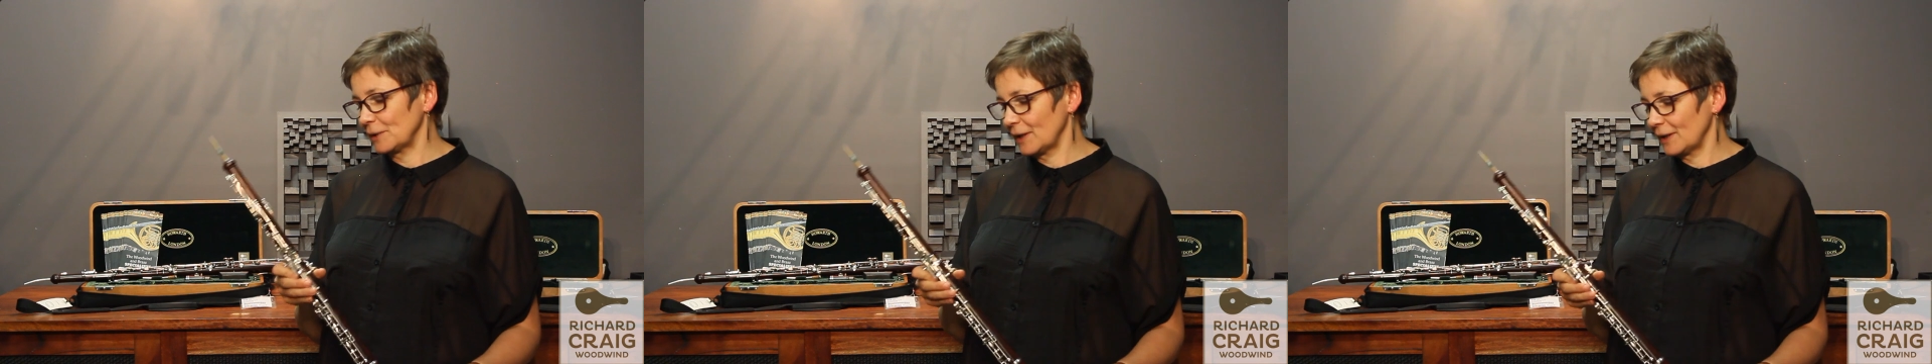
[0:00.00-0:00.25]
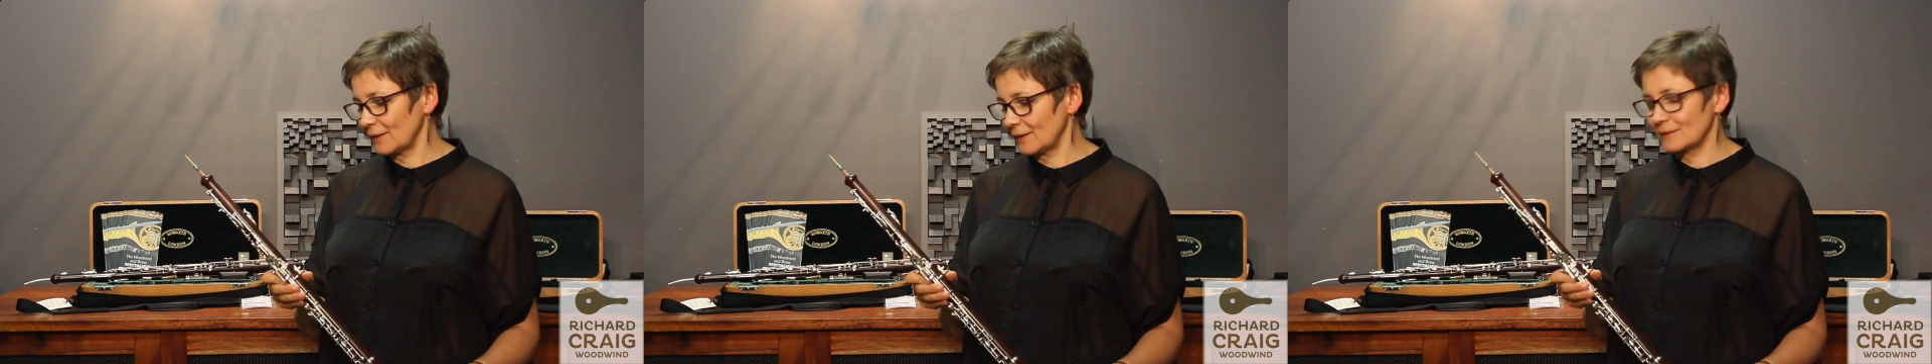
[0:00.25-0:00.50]

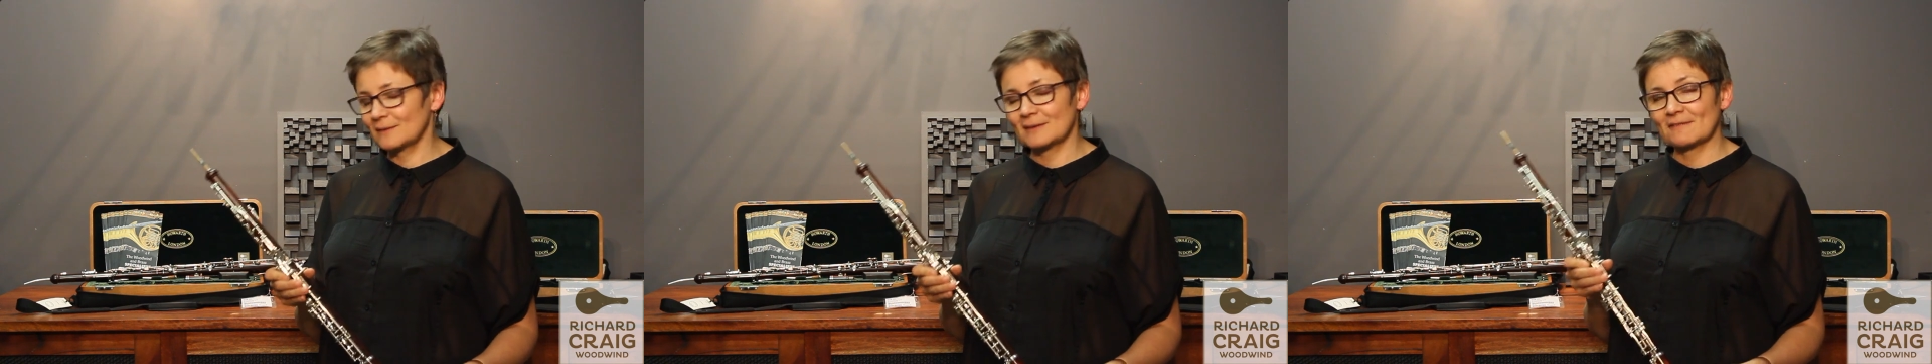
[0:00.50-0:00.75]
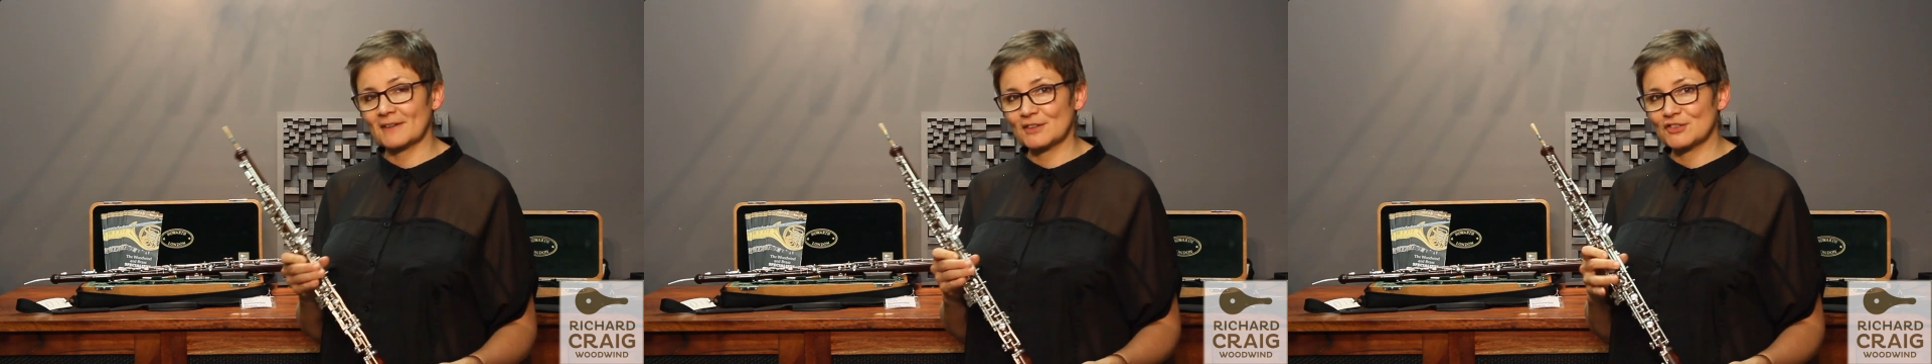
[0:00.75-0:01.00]
play this
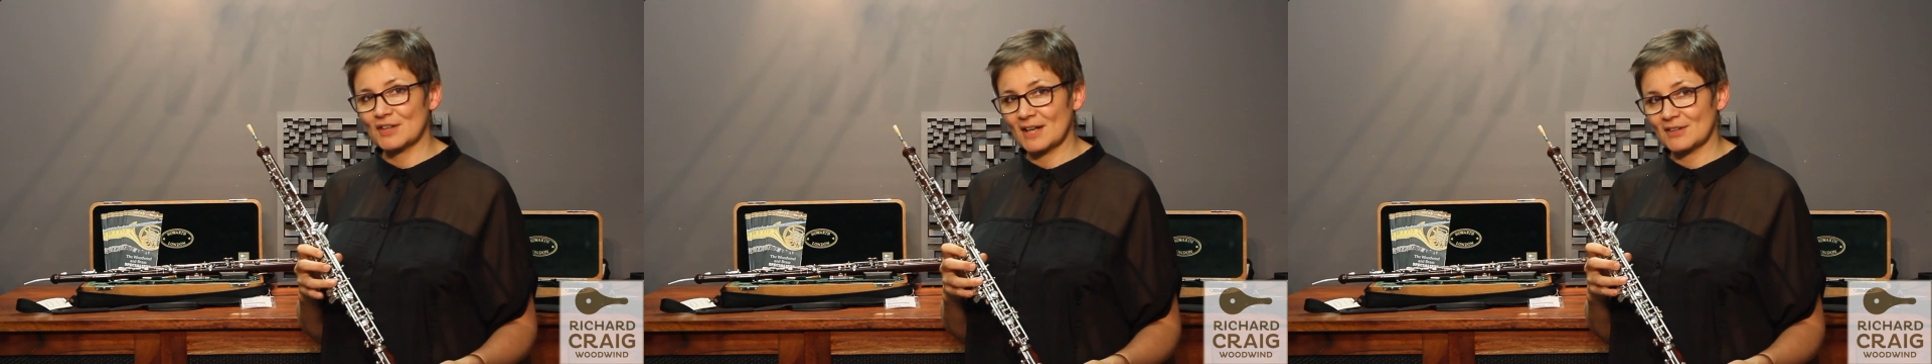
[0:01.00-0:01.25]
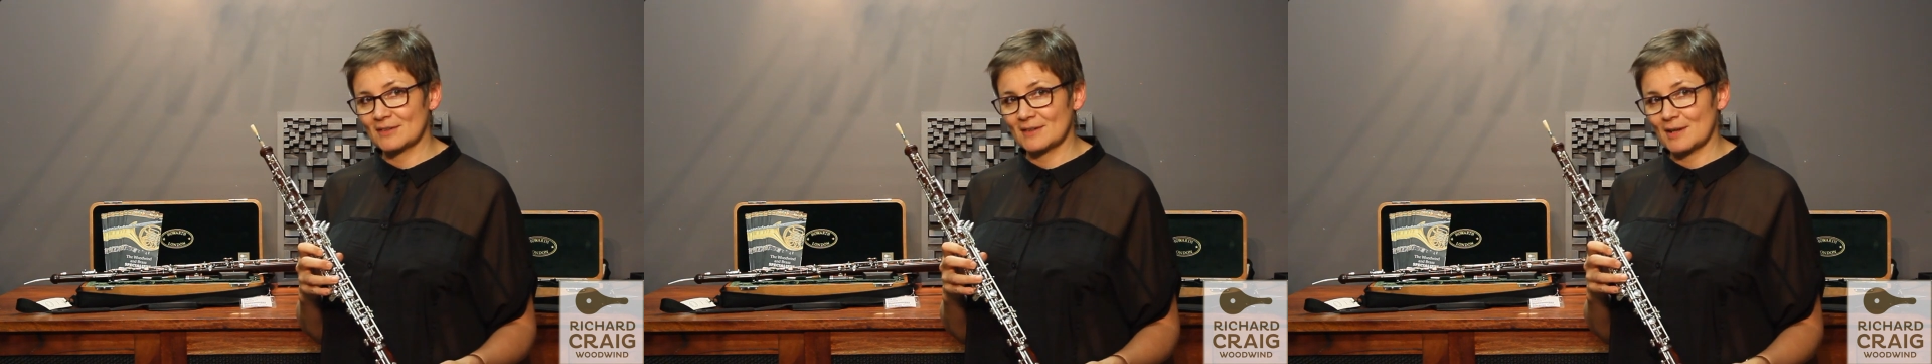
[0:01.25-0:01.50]

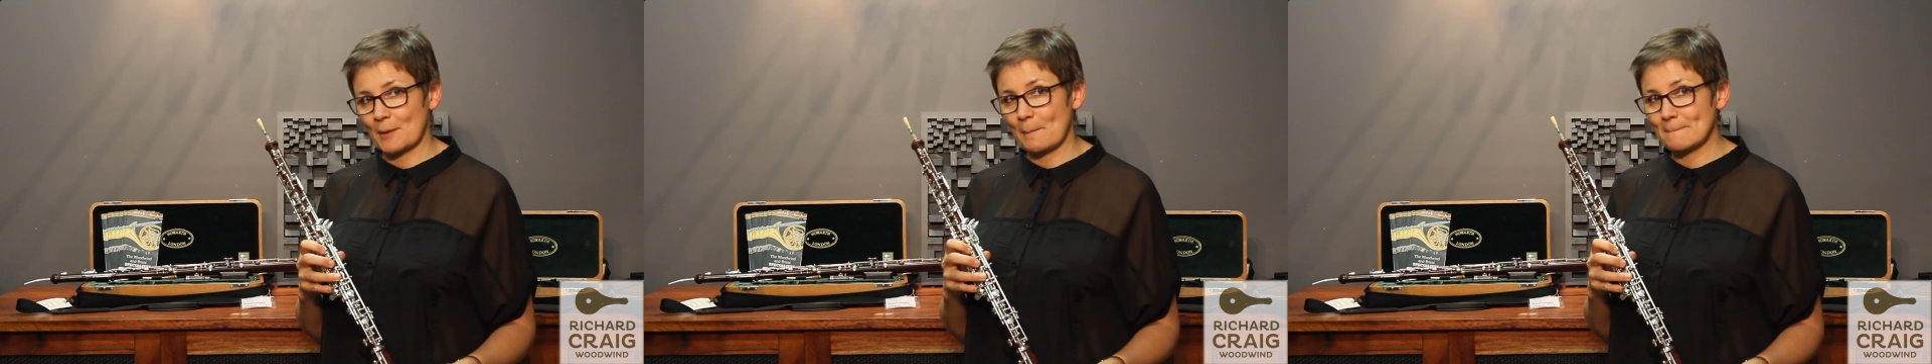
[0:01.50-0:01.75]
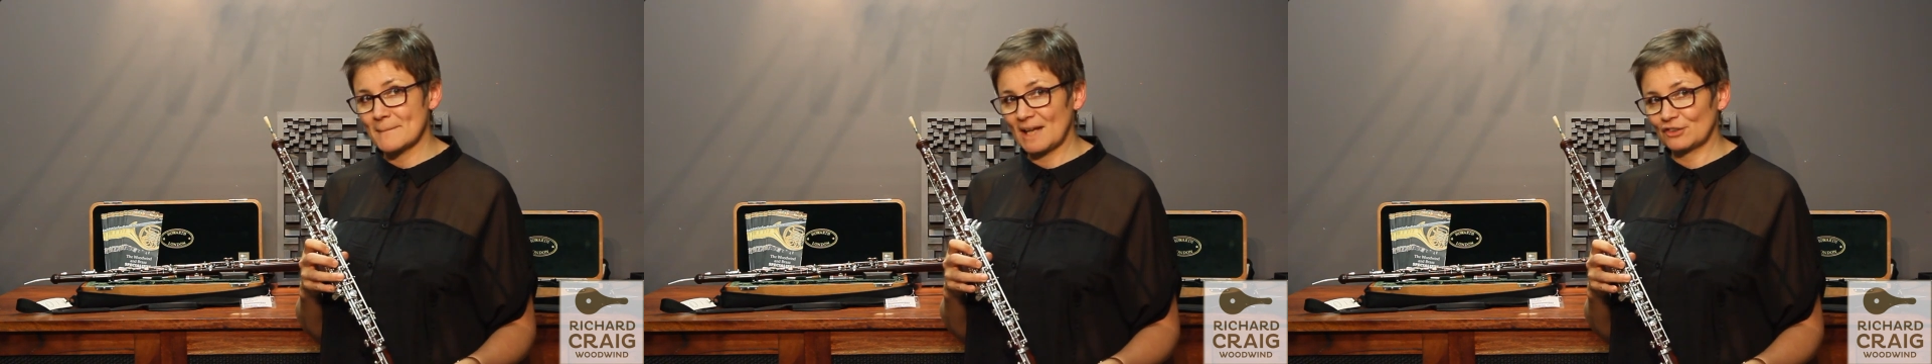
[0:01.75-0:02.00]
fantastic
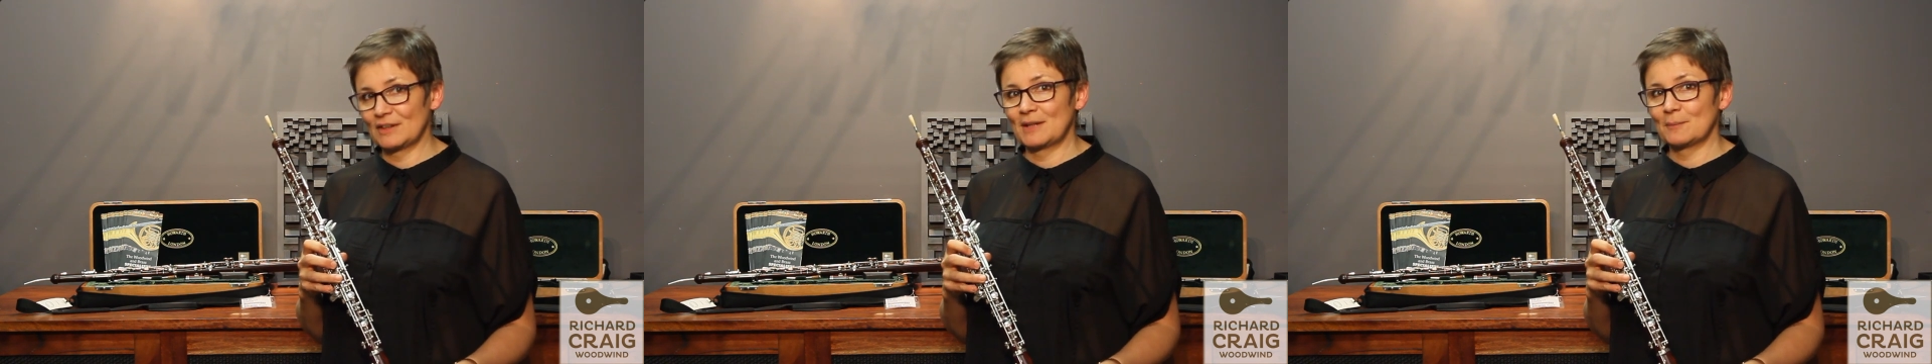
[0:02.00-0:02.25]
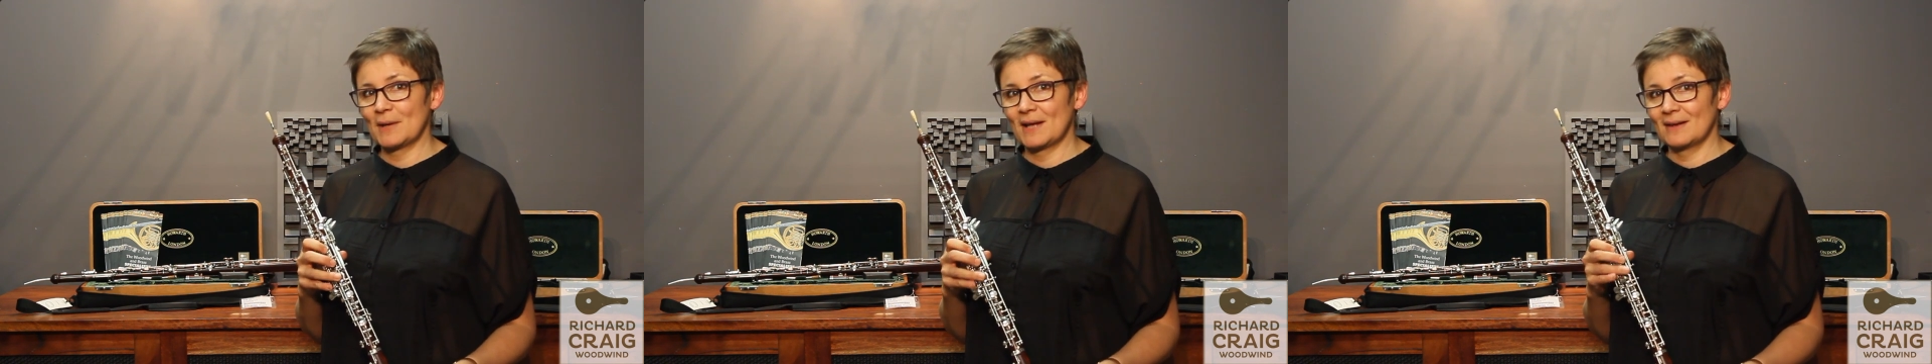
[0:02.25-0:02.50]

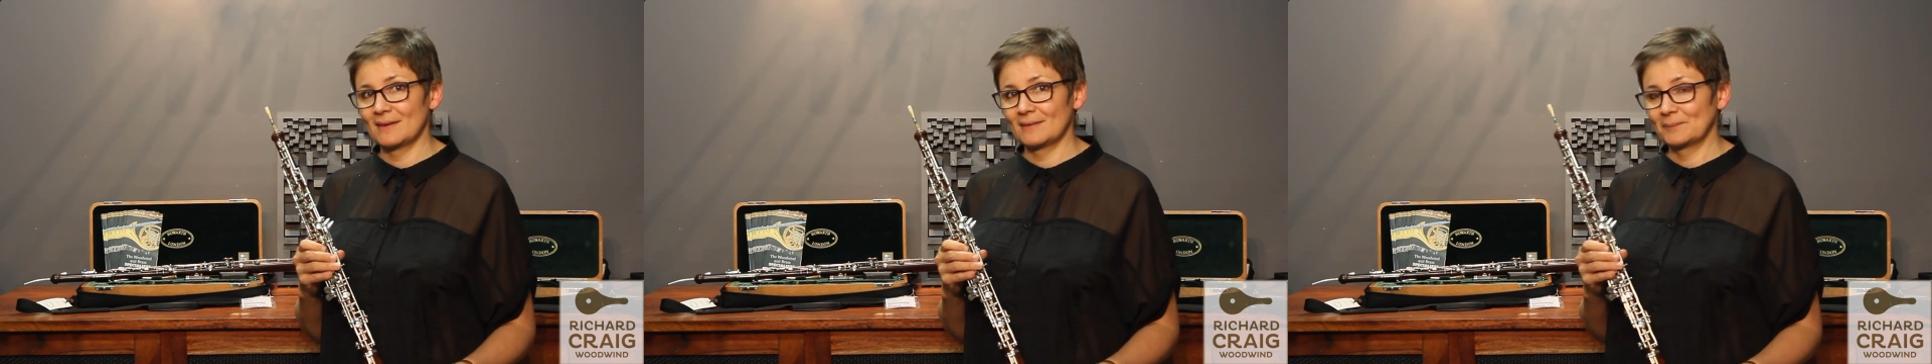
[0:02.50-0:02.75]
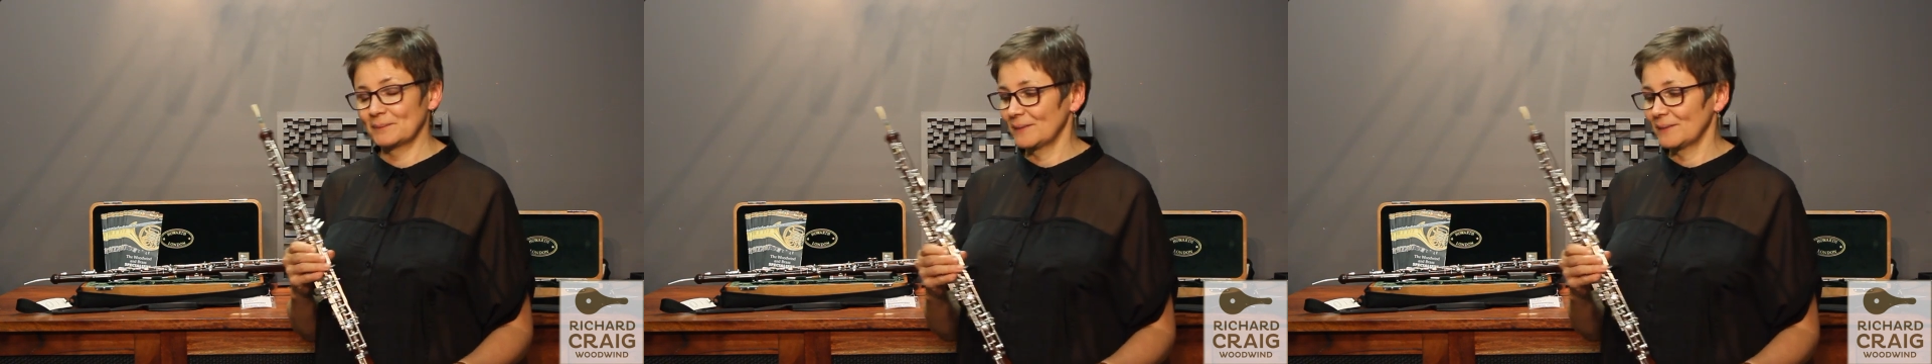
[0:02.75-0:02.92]
matching pair